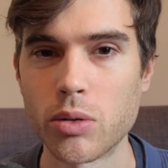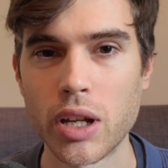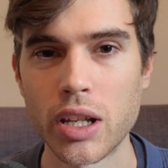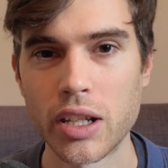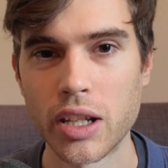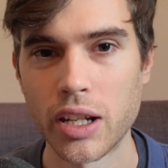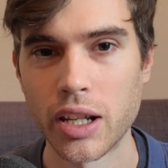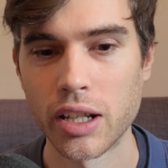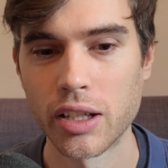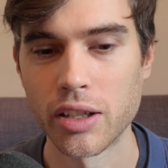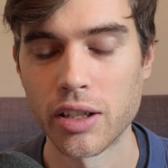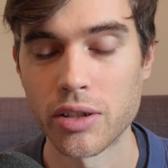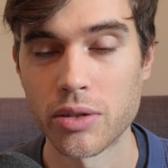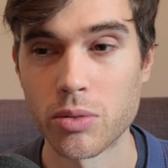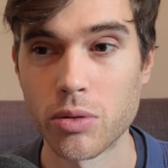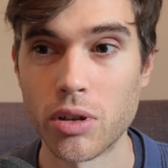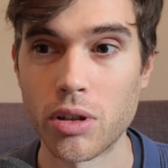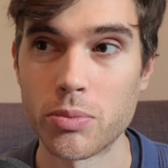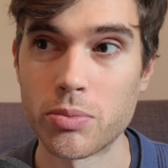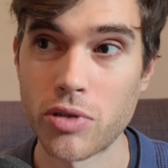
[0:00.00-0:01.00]
I need English?"
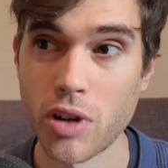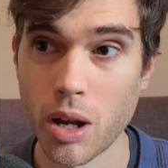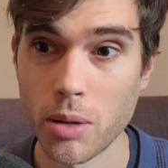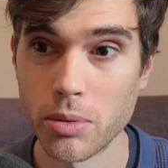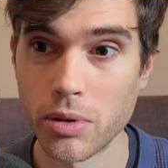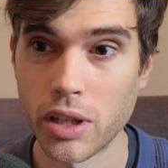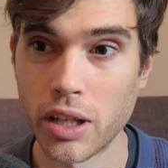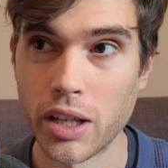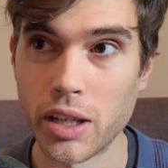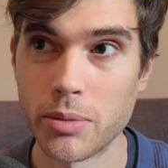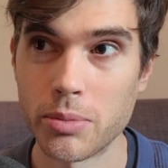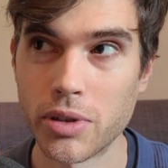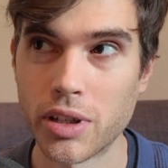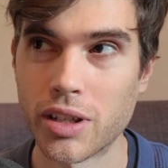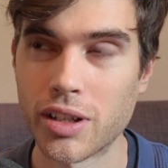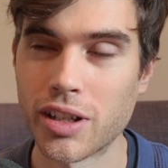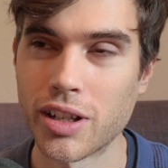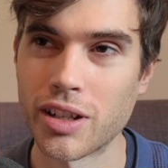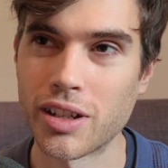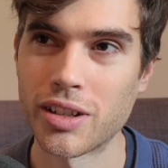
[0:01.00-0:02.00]
Well, probably,
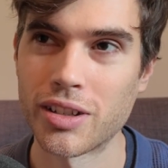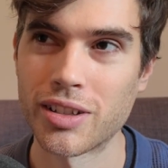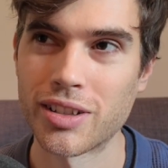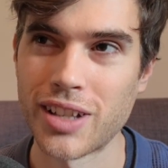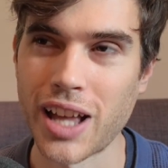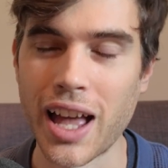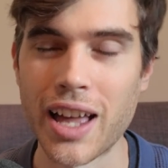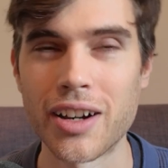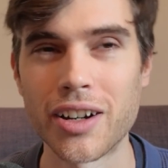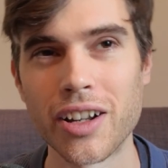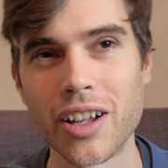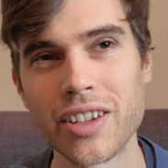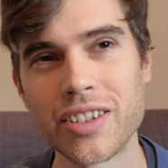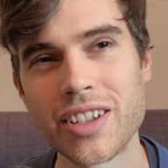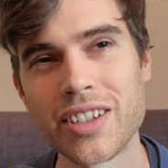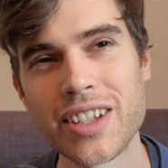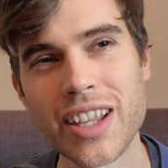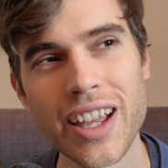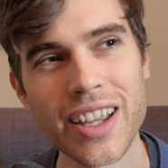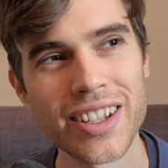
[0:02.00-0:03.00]
because I don't know.
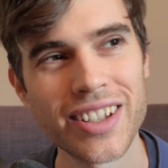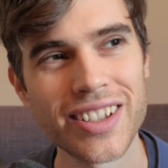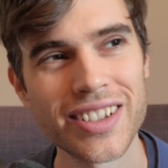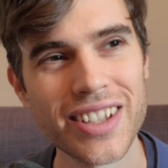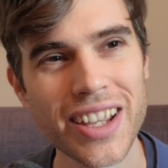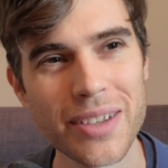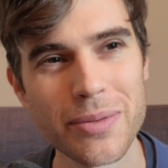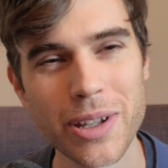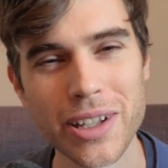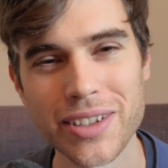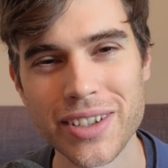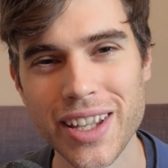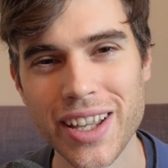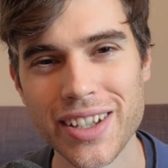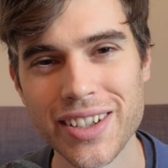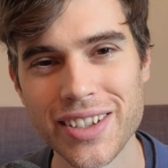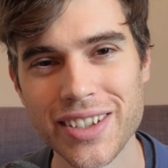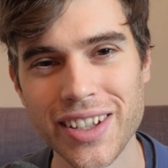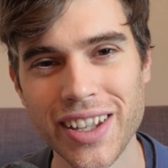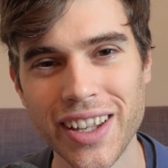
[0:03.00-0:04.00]
Does that make
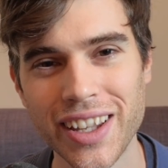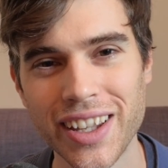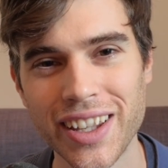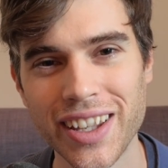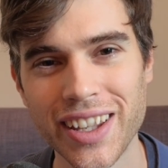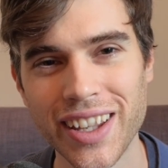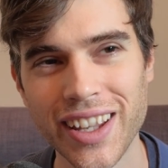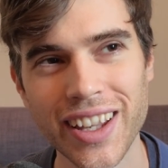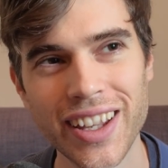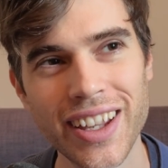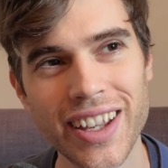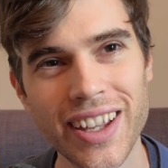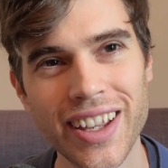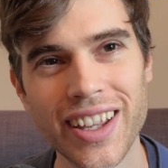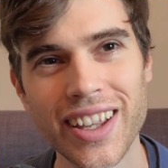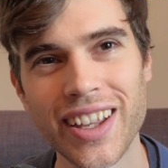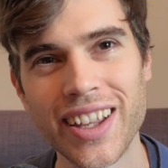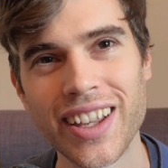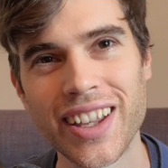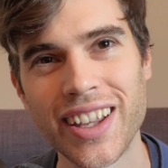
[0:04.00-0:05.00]
sense? Like,
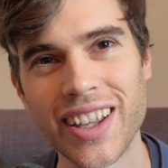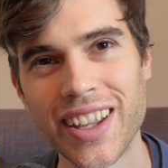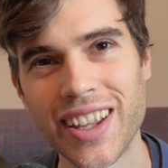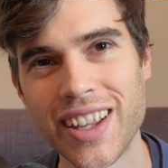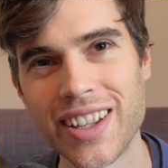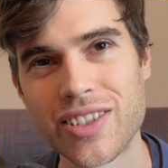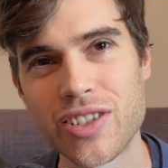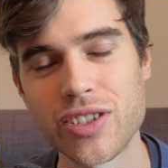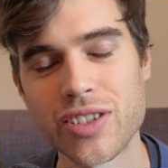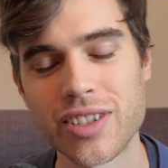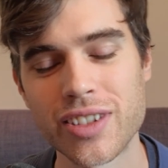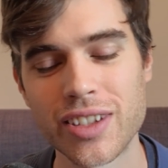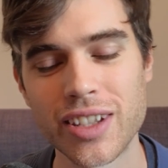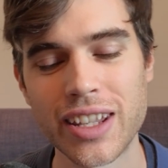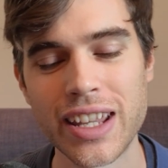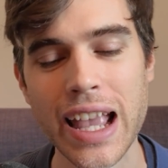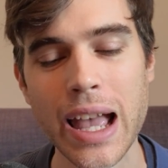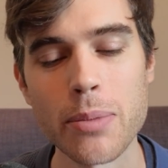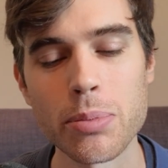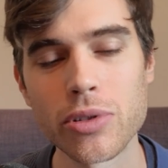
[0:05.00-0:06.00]
it
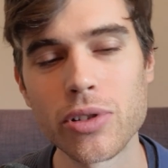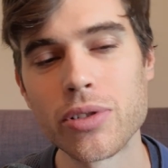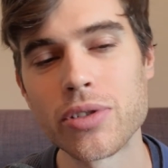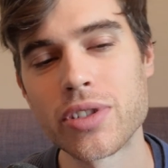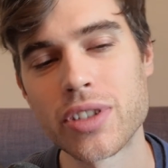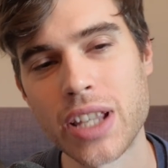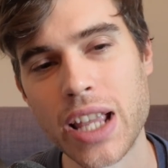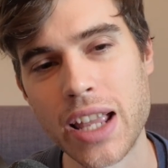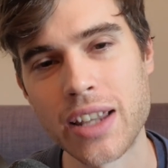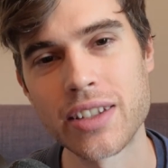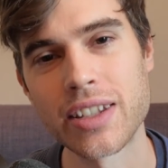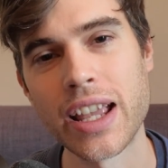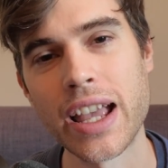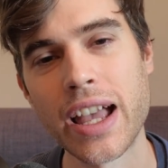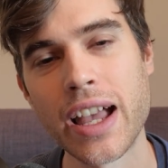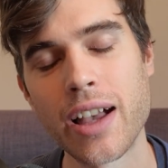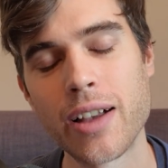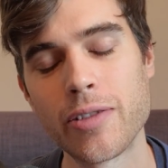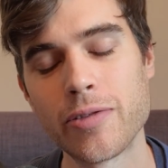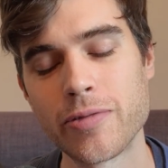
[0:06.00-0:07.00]
just capitals tend to
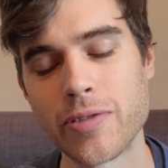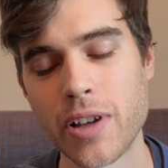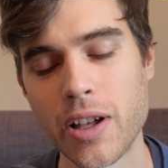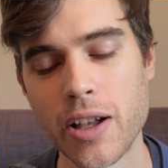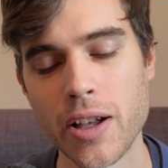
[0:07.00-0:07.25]
have.